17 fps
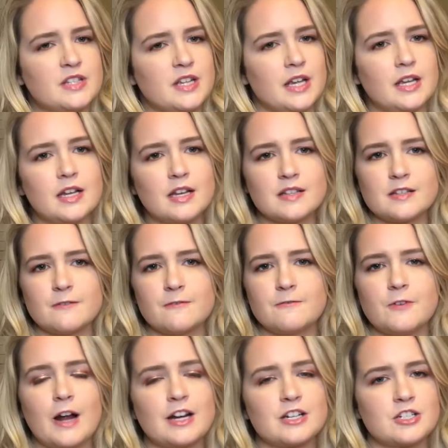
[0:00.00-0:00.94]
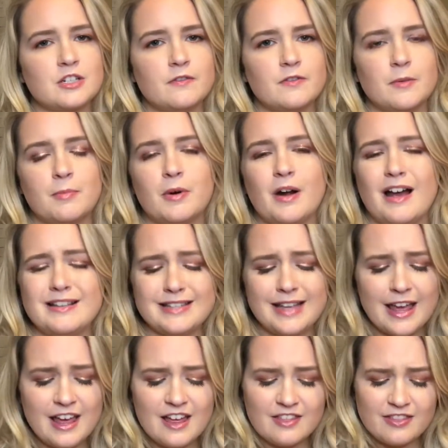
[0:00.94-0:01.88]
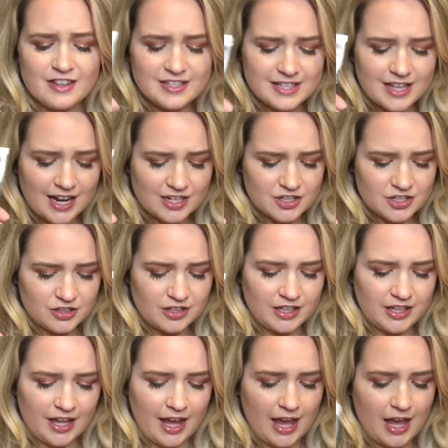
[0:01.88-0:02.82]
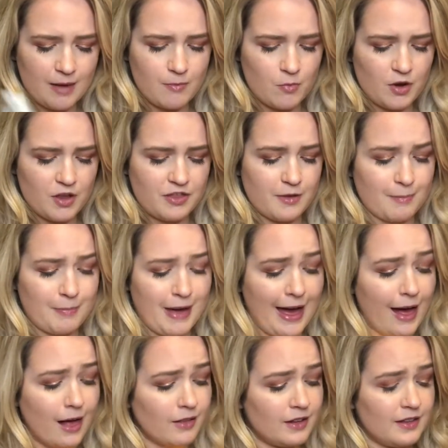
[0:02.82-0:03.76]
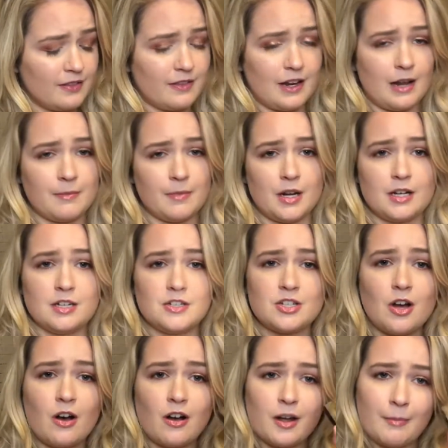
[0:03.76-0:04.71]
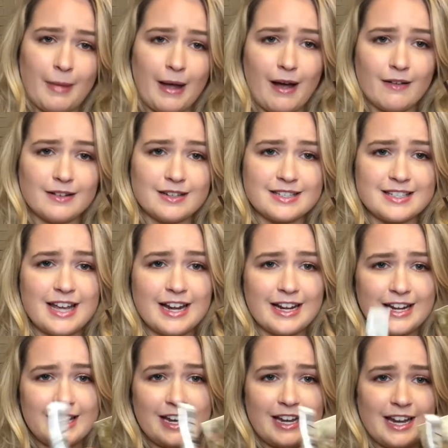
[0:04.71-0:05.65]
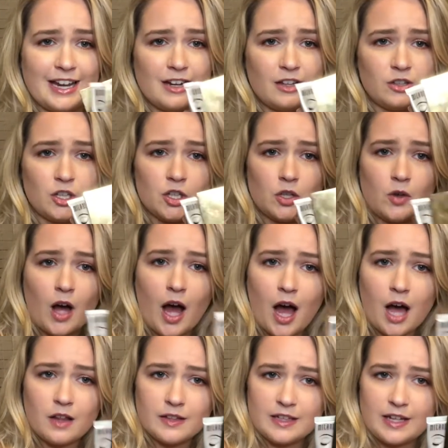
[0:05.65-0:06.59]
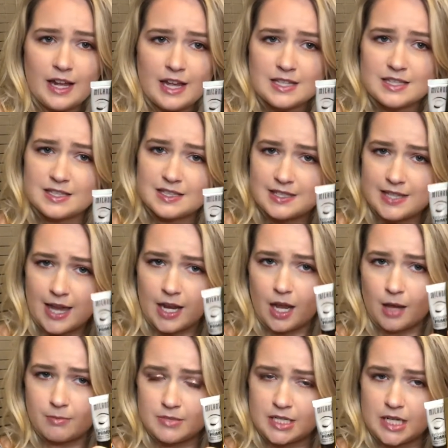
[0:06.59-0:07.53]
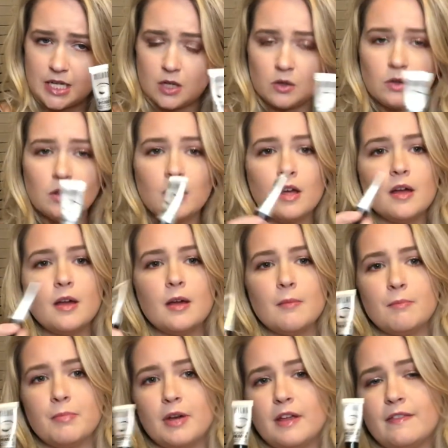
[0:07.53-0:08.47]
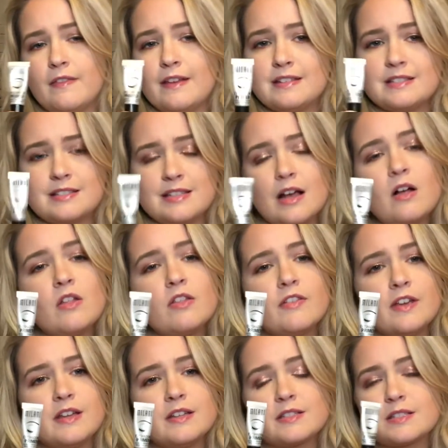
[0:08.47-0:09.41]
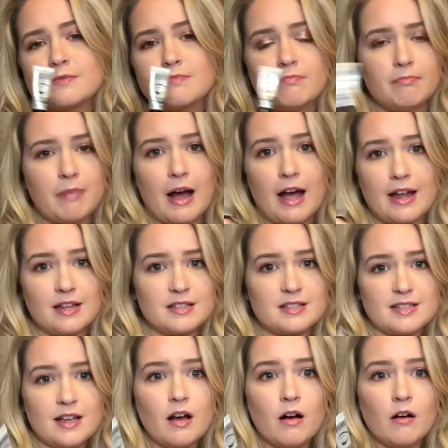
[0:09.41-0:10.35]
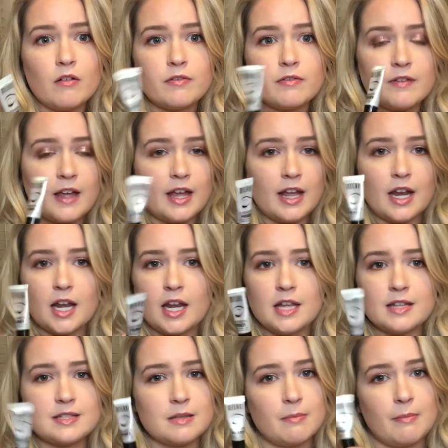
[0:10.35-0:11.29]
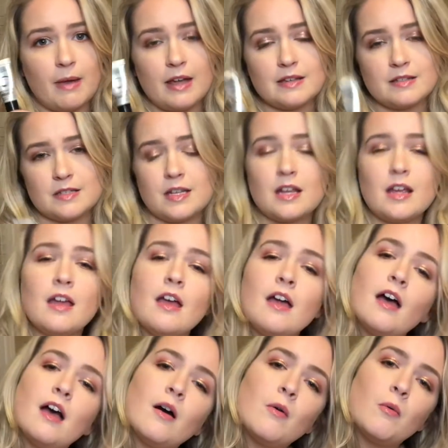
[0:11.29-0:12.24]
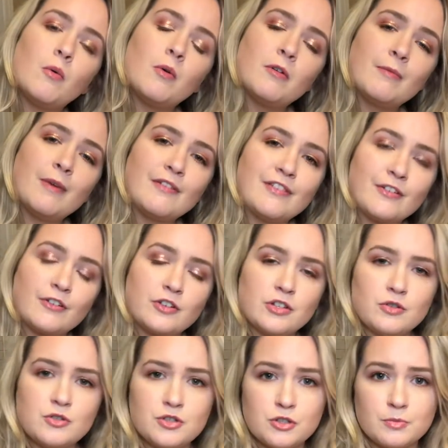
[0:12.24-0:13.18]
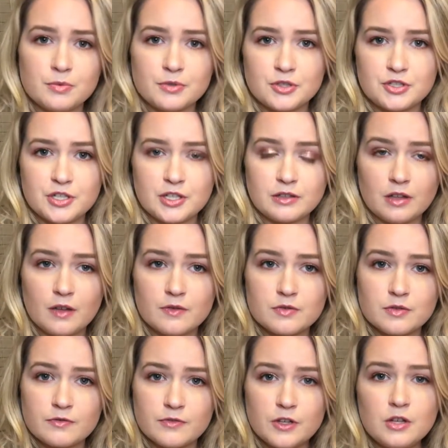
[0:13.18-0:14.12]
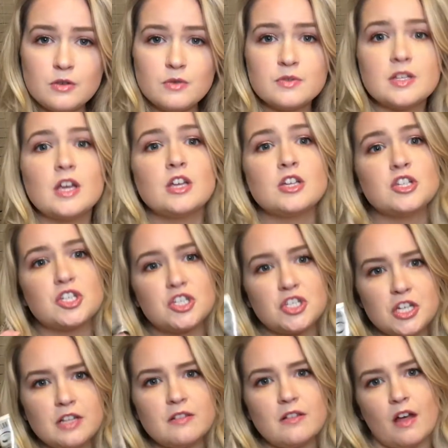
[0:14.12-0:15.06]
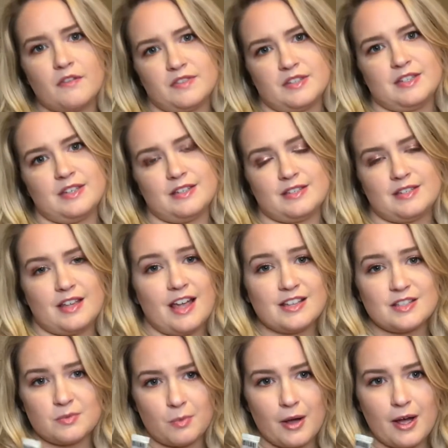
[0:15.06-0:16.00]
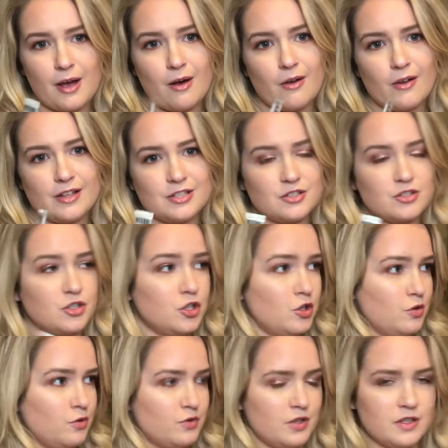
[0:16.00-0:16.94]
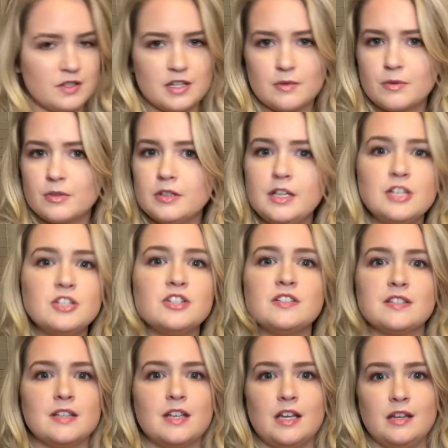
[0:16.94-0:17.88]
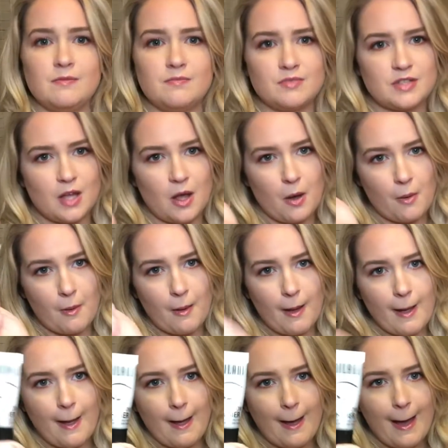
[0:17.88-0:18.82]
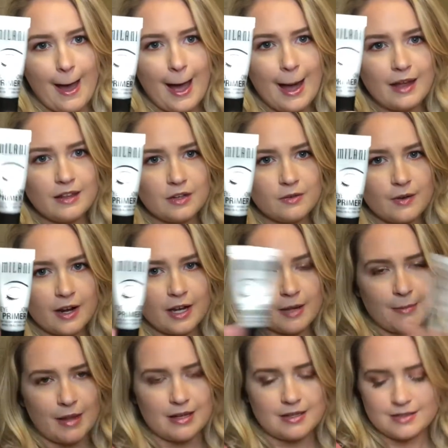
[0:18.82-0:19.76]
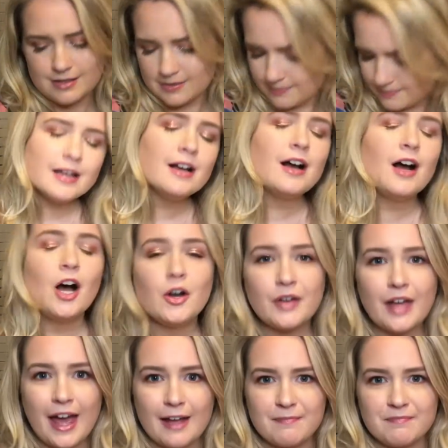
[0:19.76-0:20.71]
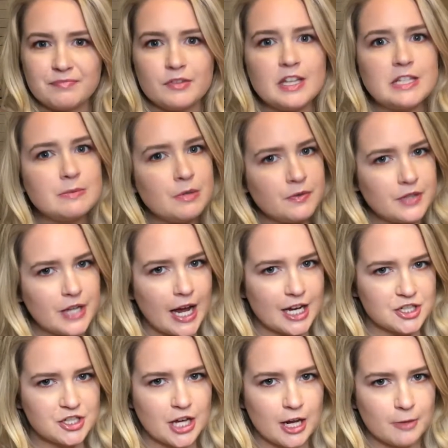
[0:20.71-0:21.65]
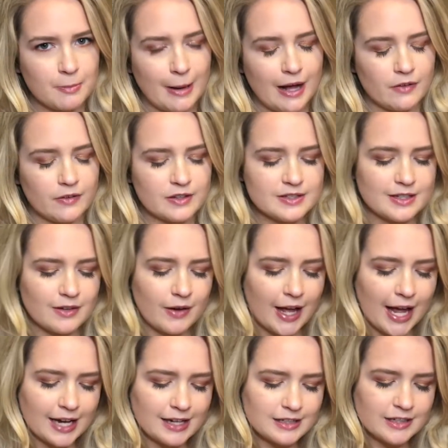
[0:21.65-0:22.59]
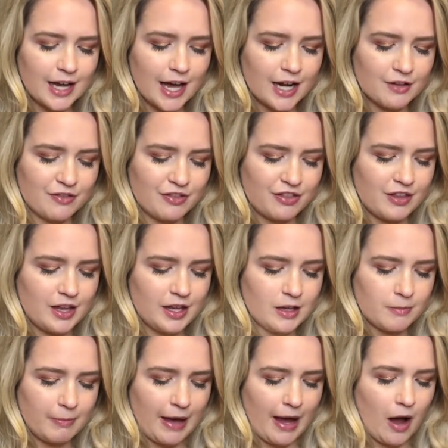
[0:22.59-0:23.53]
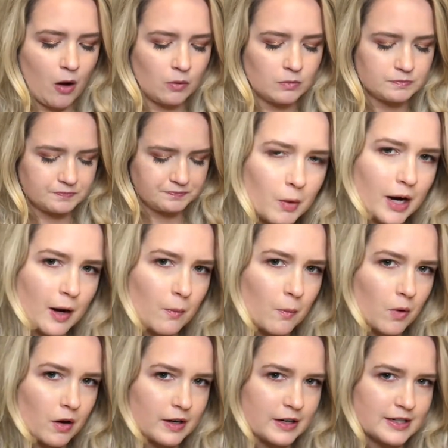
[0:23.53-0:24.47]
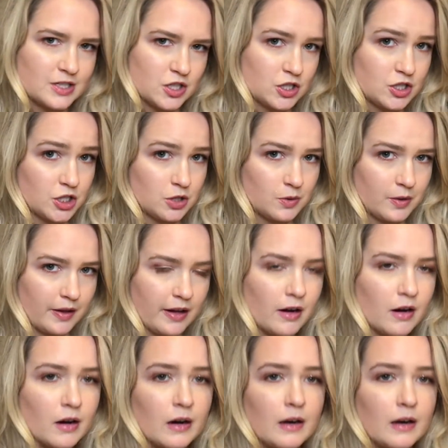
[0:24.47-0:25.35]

and it's a fraction of the price. This actually came with a palette that I'm going to talk about in a second in a little holiday setup deal. But they sell this by itself and it's amazing. One of my favorite YouTubers, Jen Loves Reviews, she loves this as well and uses it religiously. So, highly recommend. Okay, let's move to eyeshadow palettes. Now, I had to kind of think about what I wanted to do here